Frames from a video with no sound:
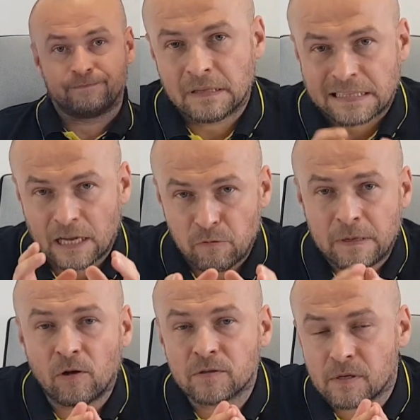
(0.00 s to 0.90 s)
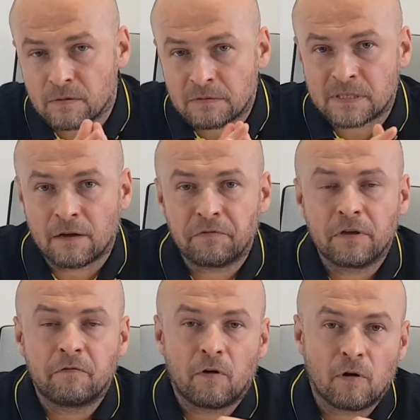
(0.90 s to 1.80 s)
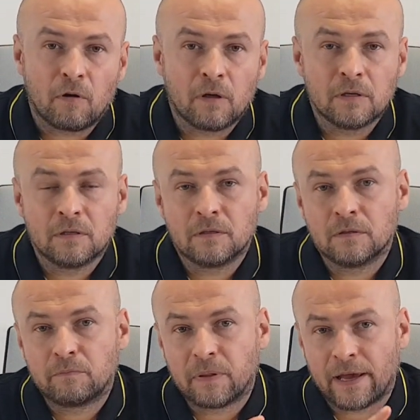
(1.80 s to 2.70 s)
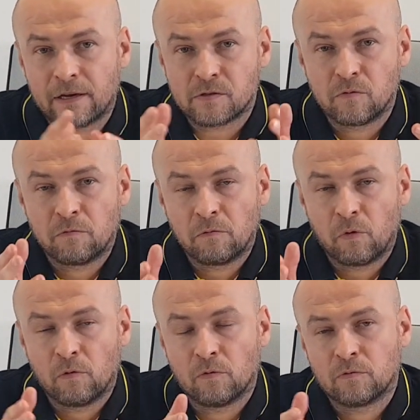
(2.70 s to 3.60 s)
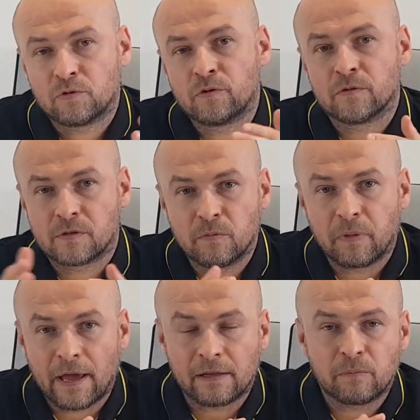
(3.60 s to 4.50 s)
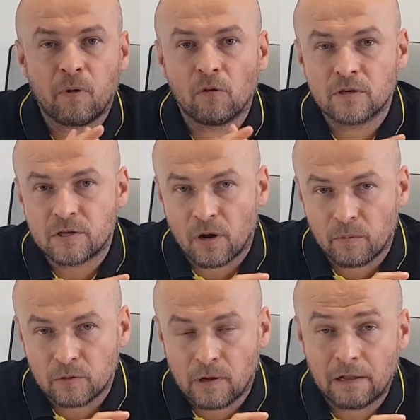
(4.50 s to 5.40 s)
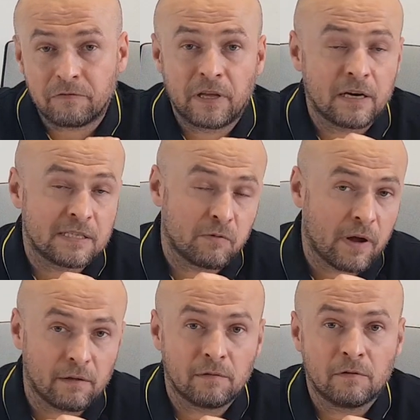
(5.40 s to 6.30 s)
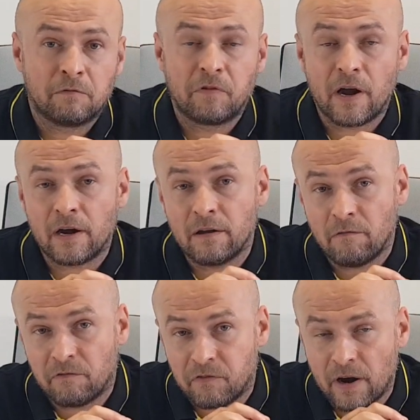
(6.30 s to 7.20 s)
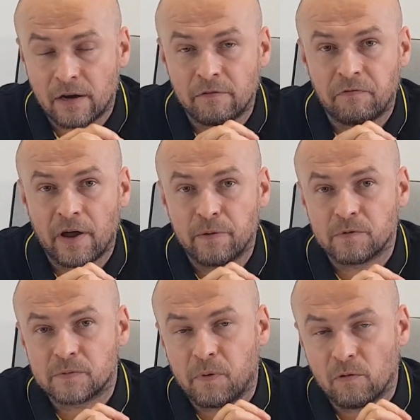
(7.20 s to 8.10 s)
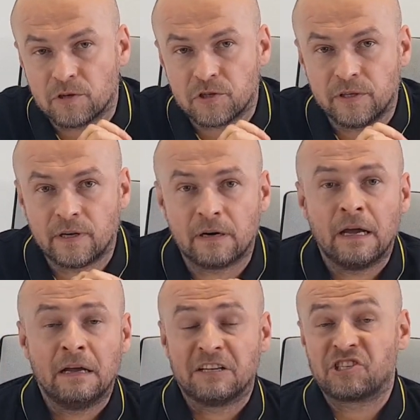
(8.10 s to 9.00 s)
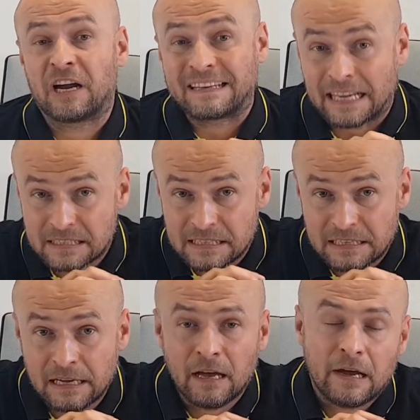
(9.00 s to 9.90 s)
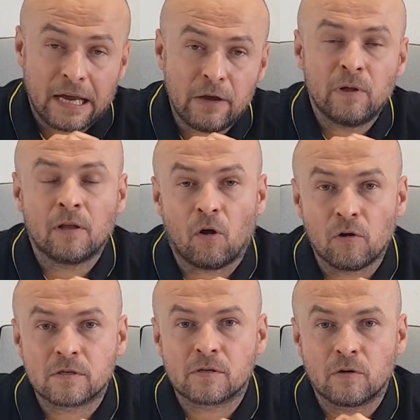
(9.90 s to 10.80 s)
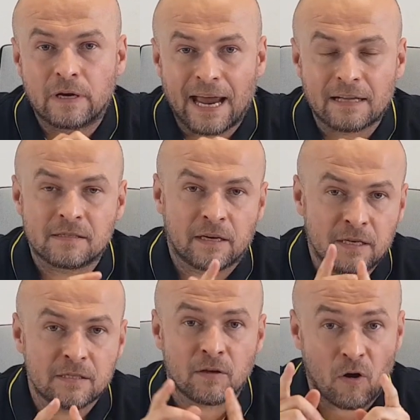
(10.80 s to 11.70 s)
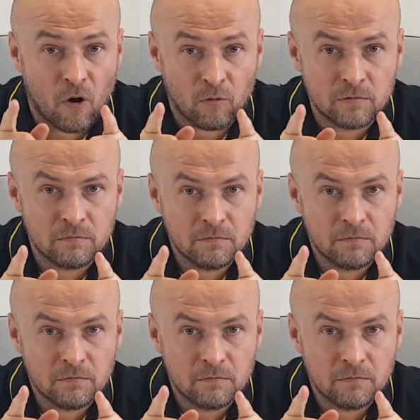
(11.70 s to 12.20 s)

There will be also something for players who choose to play the Polish Commonwealth. There is one very famous Polish leader, Czarniecki. He will also get his own